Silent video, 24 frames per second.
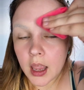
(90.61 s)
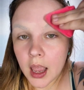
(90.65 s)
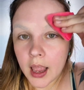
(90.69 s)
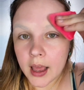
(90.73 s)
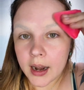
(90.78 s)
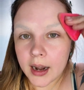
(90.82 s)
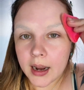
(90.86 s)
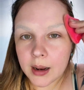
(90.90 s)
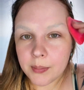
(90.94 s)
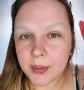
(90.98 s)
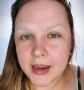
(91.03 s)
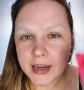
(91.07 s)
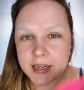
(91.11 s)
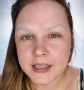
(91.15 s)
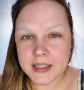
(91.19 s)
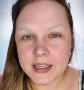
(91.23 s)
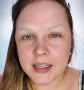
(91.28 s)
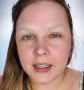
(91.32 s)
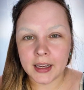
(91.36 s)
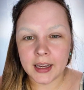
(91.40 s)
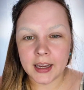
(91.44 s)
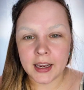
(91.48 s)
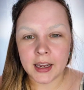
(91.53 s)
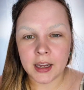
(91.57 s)
And I
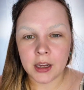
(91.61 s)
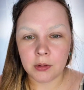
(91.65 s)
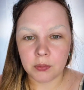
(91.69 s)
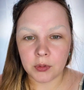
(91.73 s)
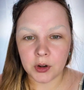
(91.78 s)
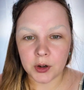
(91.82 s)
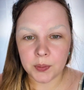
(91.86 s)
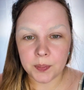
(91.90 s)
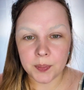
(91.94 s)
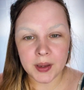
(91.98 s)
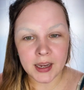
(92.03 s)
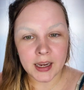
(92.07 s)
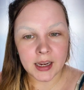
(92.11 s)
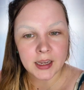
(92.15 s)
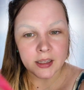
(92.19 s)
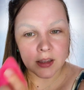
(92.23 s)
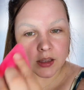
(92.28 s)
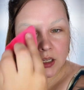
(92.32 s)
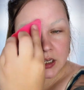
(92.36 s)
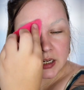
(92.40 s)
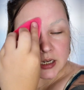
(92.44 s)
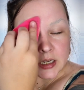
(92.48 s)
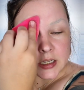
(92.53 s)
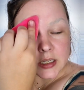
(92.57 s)
basically repeat
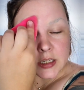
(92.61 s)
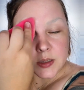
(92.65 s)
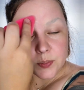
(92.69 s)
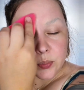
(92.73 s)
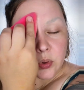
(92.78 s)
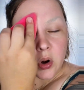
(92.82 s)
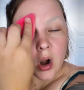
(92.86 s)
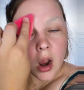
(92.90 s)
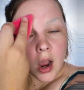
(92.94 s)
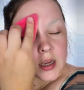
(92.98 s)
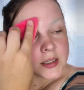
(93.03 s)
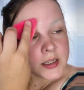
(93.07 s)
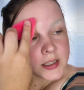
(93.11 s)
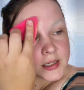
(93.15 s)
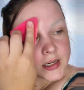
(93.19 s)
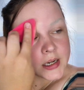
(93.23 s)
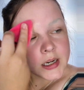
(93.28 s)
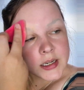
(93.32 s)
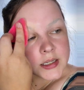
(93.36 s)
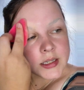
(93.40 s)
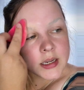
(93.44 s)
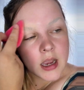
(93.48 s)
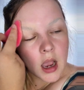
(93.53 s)
this process